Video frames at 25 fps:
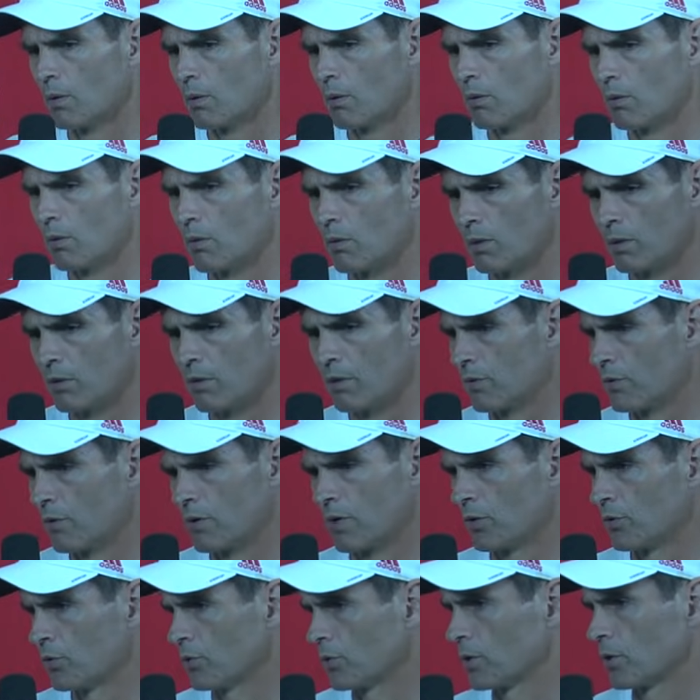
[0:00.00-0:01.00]
they're
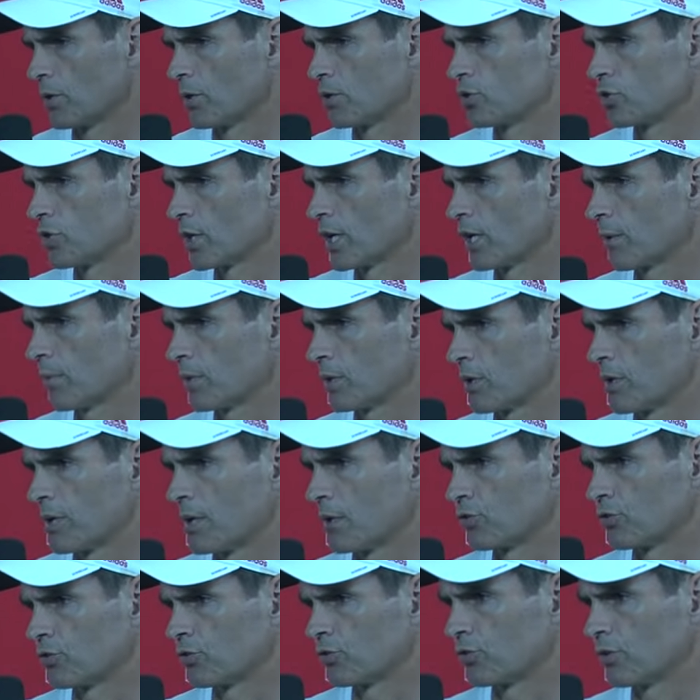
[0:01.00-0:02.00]
all doing a good job.
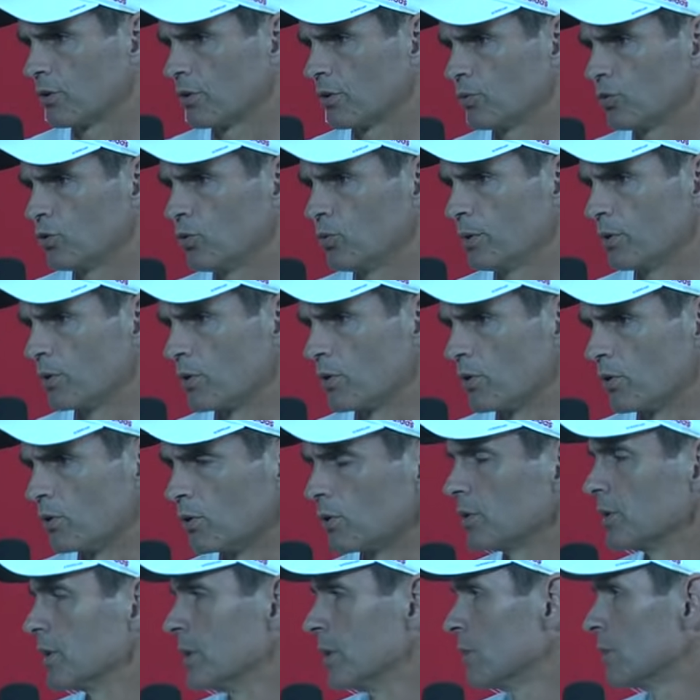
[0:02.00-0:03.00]
Again, it's just too
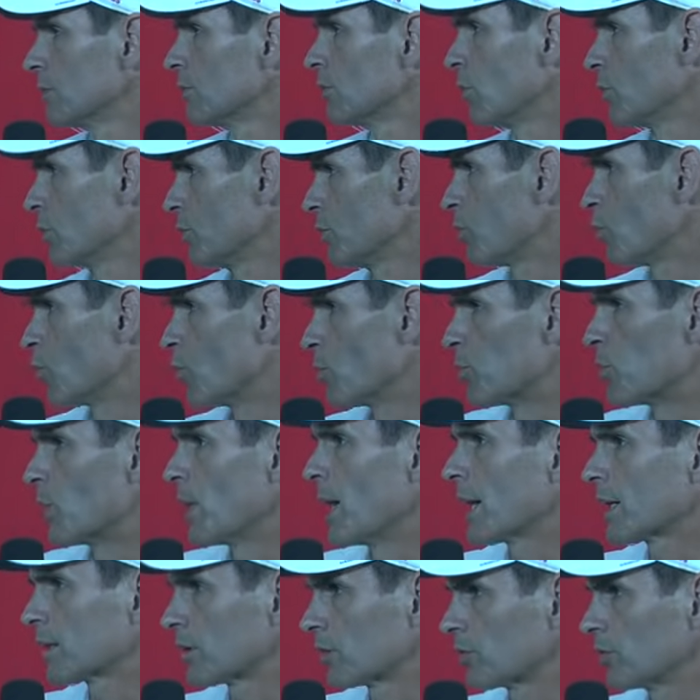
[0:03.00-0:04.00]
early, only four
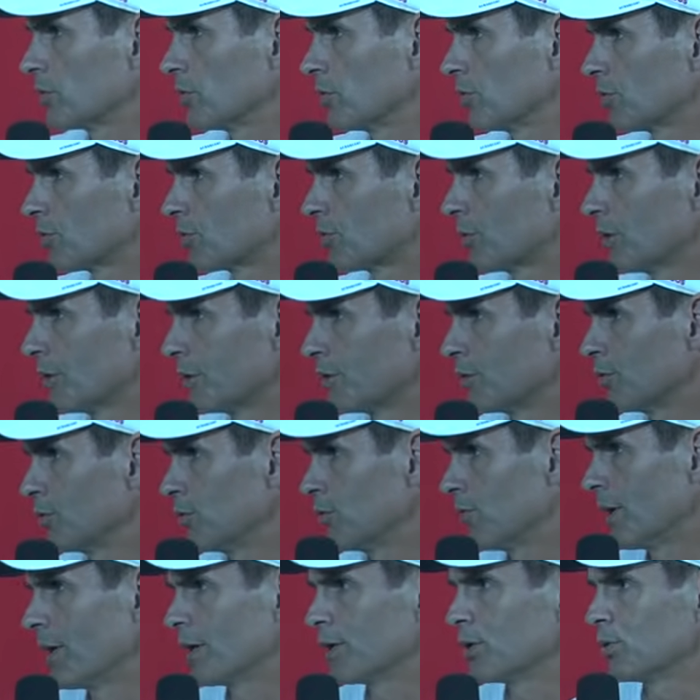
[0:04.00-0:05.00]
practices, to
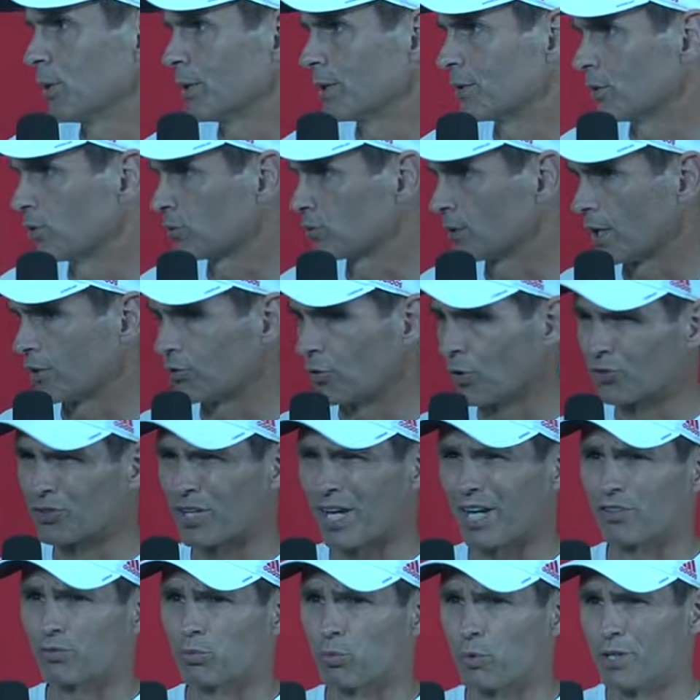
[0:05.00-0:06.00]
evaluate those guys. Those
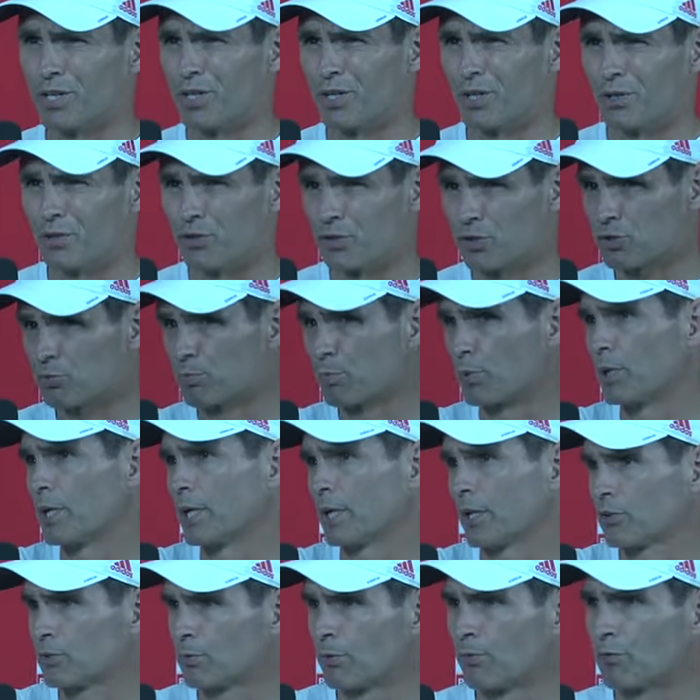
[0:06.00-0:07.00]
guys weren't here in the
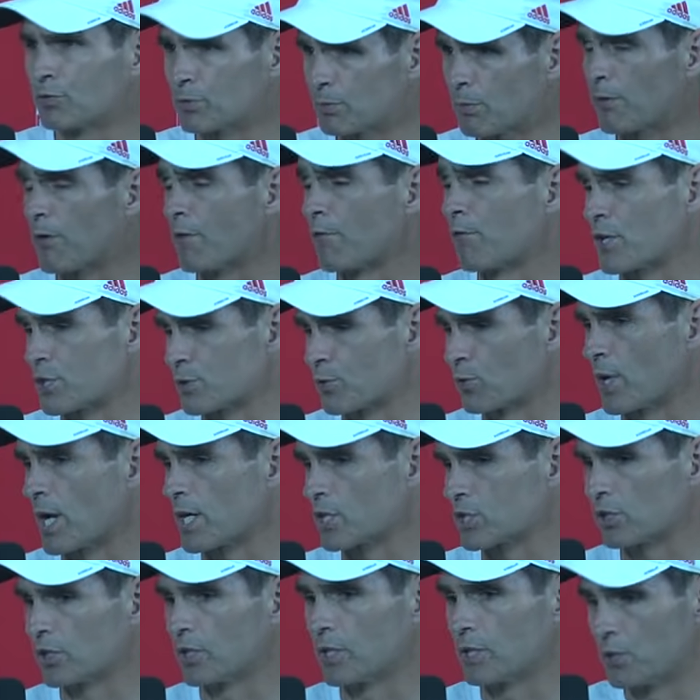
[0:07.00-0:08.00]
spring. Like some of our freshmen were
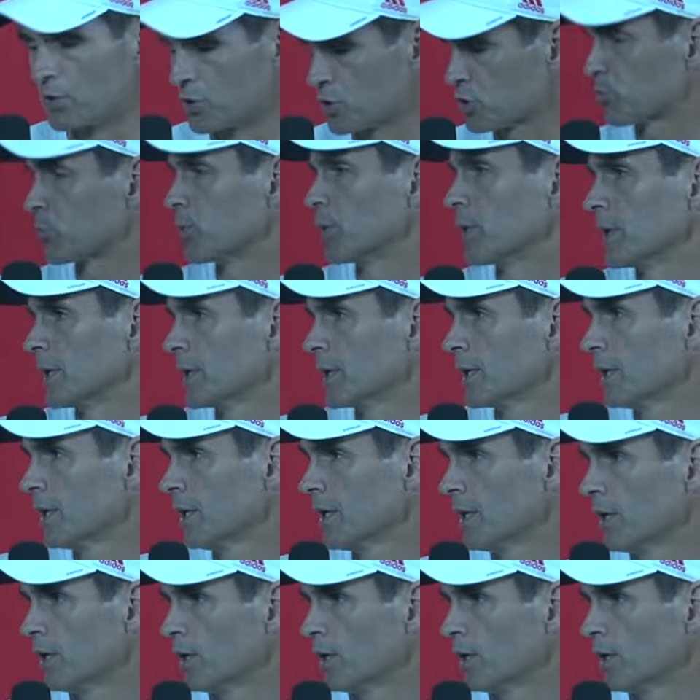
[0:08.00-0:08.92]
actually here in the spring,